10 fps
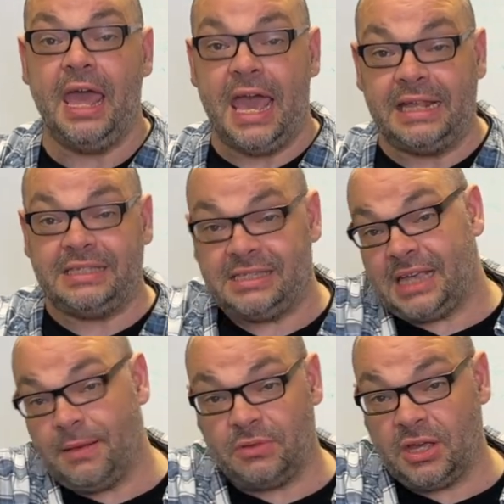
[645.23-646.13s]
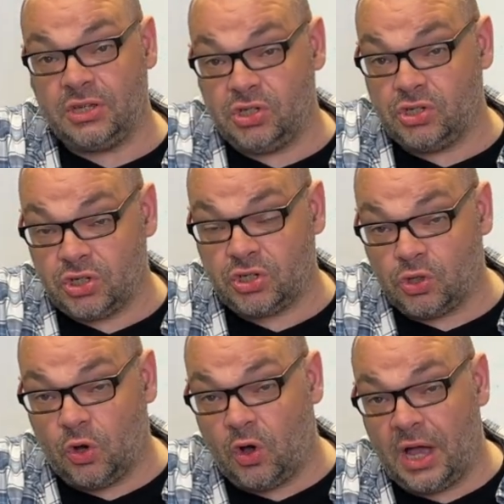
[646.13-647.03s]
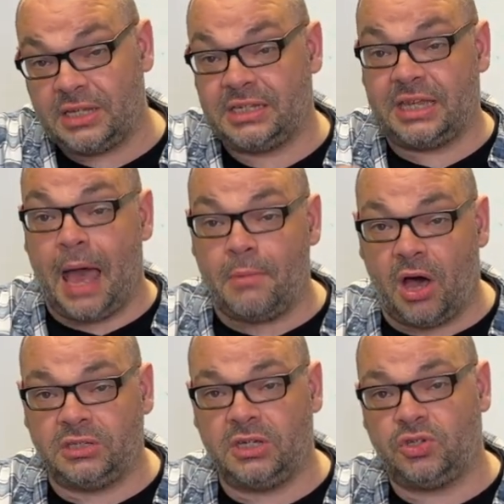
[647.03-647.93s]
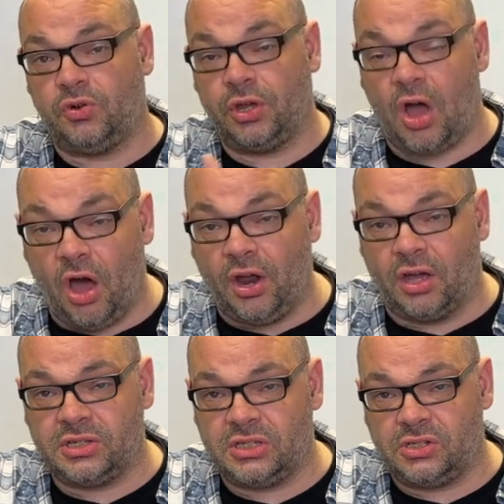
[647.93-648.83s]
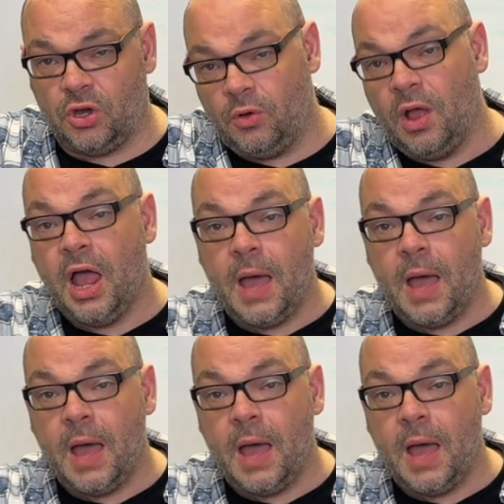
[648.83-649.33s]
it's the same thing as you just saw a scam artist or a con artist do